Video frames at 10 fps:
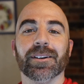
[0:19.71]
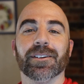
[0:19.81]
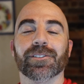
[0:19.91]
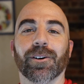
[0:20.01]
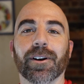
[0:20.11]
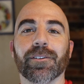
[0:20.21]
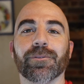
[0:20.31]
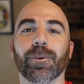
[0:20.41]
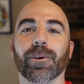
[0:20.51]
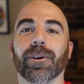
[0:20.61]
sorry
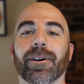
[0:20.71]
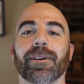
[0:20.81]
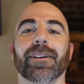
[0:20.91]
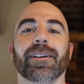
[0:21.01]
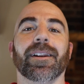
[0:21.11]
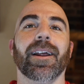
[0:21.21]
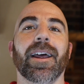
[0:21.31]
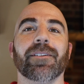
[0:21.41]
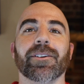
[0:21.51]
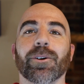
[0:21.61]
for not
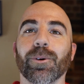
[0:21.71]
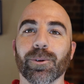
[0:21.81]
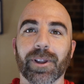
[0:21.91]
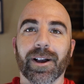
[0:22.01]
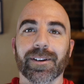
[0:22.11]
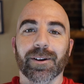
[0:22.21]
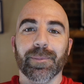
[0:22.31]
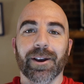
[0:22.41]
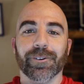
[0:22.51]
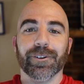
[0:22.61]
having a whole lot
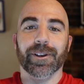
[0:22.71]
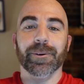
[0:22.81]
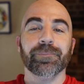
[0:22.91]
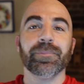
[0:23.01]
coming out to you.